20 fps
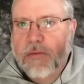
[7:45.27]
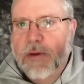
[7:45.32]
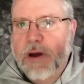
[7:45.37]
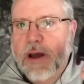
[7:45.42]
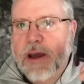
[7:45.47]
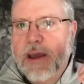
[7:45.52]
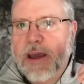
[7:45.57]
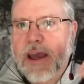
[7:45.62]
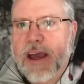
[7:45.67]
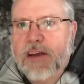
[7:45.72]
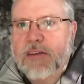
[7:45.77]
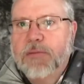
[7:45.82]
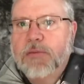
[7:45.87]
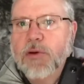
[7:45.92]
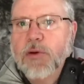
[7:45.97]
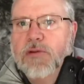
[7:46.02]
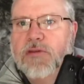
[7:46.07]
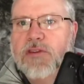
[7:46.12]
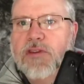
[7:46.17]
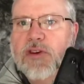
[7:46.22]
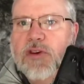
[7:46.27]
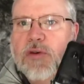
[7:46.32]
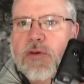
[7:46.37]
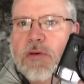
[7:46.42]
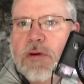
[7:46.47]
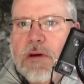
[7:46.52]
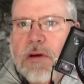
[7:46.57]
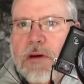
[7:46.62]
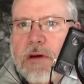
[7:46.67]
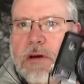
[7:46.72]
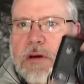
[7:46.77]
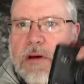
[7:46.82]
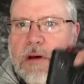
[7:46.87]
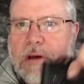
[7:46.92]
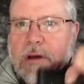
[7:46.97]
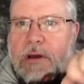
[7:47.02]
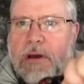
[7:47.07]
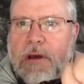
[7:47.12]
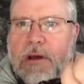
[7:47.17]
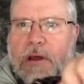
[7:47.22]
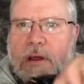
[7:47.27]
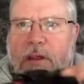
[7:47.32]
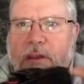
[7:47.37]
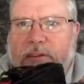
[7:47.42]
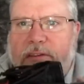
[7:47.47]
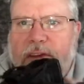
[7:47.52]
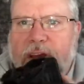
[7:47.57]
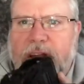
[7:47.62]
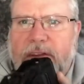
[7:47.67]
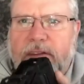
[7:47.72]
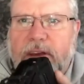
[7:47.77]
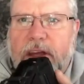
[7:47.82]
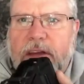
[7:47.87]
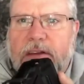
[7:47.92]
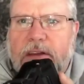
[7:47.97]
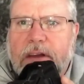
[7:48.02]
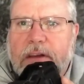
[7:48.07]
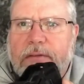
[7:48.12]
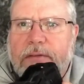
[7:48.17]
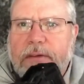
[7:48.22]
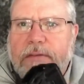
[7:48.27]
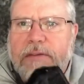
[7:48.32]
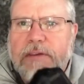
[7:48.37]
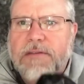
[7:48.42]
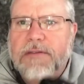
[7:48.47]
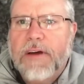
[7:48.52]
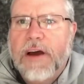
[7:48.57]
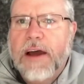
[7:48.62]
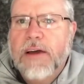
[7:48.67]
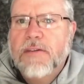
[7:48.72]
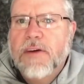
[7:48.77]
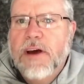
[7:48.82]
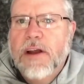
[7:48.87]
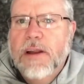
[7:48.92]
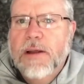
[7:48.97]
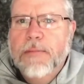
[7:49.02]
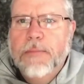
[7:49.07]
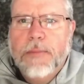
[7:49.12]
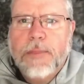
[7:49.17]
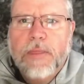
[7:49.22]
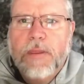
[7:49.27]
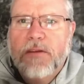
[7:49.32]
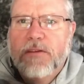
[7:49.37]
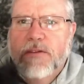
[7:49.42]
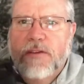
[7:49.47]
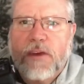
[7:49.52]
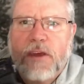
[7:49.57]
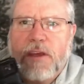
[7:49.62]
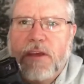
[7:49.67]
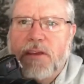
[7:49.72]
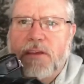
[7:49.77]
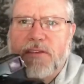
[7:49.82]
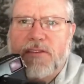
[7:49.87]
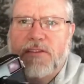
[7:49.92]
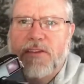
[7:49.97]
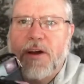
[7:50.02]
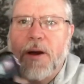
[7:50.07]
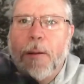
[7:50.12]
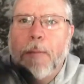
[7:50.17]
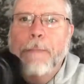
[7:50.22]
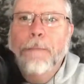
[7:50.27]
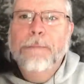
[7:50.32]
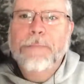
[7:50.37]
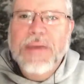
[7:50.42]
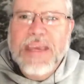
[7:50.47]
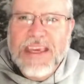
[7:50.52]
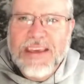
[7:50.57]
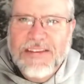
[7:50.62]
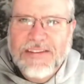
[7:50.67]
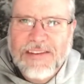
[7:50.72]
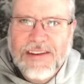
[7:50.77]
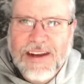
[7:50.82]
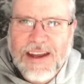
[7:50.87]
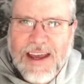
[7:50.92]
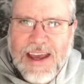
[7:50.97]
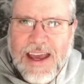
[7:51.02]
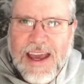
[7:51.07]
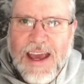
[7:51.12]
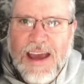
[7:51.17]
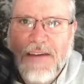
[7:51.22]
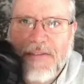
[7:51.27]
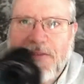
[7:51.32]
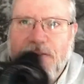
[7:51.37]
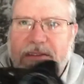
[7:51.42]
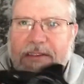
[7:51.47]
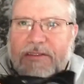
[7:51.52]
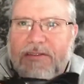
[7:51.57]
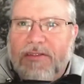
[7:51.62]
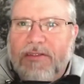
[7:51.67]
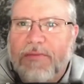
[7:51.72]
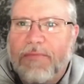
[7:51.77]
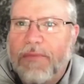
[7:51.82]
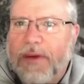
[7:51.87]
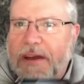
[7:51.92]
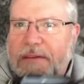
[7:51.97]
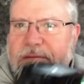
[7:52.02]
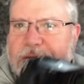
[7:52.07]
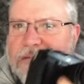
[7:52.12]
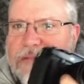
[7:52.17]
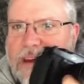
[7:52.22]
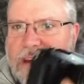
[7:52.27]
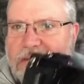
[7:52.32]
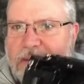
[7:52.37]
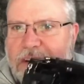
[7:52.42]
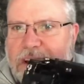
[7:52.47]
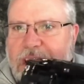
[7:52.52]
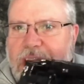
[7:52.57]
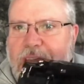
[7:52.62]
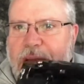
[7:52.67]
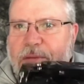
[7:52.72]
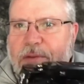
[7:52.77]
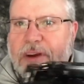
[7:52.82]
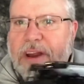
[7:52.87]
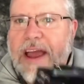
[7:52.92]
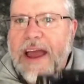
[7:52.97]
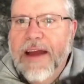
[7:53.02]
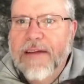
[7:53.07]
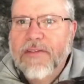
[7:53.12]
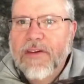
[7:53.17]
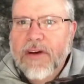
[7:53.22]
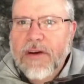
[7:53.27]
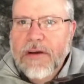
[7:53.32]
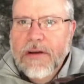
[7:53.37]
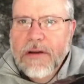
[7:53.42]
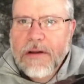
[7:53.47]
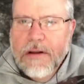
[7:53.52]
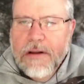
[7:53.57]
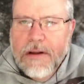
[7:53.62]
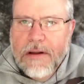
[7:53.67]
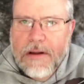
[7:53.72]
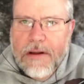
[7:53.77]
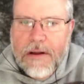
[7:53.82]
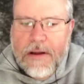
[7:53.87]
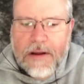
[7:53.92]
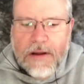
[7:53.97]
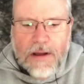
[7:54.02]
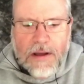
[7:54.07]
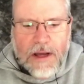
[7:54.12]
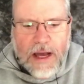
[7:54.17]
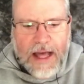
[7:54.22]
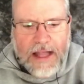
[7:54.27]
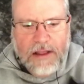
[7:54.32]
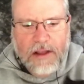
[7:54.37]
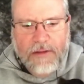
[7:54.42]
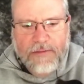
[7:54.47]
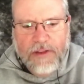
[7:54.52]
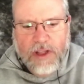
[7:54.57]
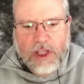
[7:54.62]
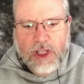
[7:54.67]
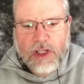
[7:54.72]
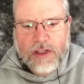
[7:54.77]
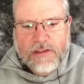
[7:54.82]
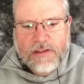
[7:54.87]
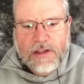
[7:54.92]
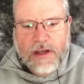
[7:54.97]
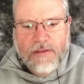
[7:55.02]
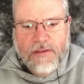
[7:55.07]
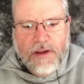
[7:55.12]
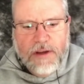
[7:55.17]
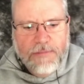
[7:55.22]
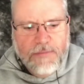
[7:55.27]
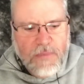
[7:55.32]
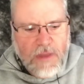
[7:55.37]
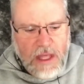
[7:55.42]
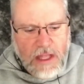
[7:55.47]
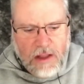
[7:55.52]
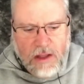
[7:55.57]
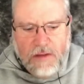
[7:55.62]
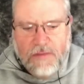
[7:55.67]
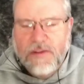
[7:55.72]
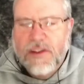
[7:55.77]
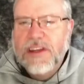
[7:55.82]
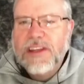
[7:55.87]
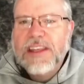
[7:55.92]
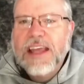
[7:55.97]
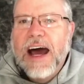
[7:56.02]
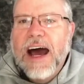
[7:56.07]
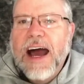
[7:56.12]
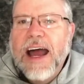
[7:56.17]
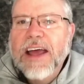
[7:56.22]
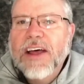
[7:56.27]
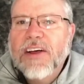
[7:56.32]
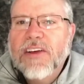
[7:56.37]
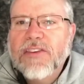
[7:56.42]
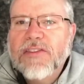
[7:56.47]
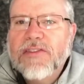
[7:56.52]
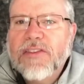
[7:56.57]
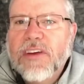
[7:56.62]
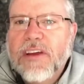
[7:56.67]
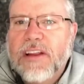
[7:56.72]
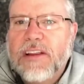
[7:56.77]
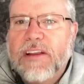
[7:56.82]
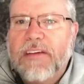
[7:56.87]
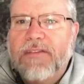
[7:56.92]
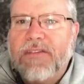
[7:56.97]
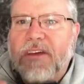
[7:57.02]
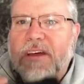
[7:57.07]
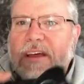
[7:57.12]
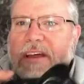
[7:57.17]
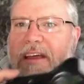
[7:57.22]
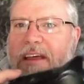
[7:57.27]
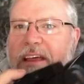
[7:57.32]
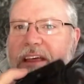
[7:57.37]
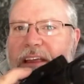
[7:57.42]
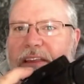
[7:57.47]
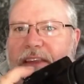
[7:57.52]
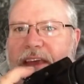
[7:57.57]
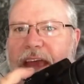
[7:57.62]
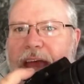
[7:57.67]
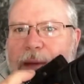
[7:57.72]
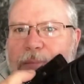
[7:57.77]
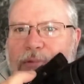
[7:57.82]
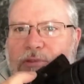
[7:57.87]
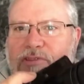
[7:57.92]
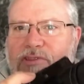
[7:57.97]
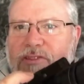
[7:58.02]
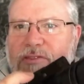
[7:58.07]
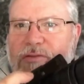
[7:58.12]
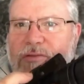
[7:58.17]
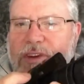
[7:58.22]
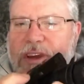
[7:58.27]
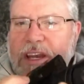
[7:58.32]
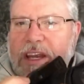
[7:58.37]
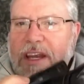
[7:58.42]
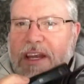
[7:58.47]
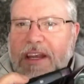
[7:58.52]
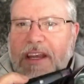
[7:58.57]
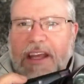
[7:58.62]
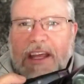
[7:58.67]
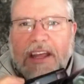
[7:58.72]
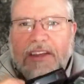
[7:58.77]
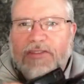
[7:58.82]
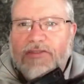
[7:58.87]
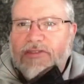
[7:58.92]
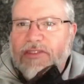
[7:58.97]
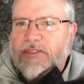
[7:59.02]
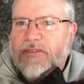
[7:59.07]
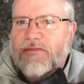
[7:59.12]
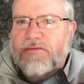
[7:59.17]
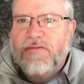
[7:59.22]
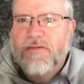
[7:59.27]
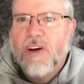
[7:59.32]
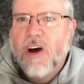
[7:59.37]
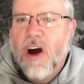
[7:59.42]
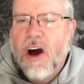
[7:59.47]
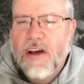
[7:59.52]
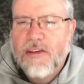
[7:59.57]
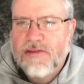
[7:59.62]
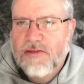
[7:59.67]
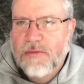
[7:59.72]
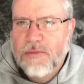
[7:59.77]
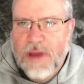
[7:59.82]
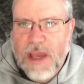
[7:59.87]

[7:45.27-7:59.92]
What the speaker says: my X Pro 2. This got the 18 to 55 on it. This thing is a beast and a half. This is my favorite camera ever. I love the looks of it. I love the dials. I love the aperture ring. It's just awesome.